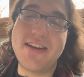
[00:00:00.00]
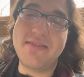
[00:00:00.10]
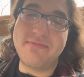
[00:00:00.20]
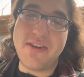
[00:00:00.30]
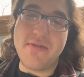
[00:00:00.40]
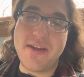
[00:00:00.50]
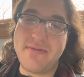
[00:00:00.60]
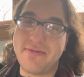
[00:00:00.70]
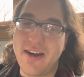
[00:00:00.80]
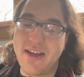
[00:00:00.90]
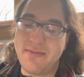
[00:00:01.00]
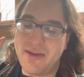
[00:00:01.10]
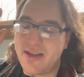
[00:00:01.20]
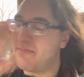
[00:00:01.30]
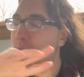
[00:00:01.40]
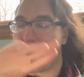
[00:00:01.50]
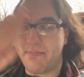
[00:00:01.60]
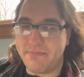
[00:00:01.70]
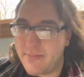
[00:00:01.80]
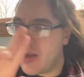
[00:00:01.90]
it very funny. Okay,
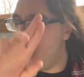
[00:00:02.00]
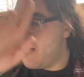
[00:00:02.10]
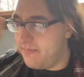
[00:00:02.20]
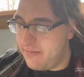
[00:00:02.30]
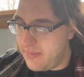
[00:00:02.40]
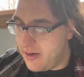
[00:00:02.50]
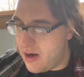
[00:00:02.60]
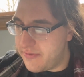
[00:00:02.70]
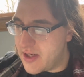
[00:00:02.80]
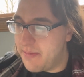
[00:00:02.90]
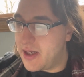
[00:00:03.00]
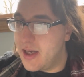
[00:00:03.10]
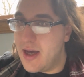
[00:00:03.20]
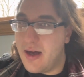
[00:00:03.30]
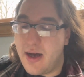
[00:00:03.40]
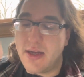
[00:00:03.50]
off topic. On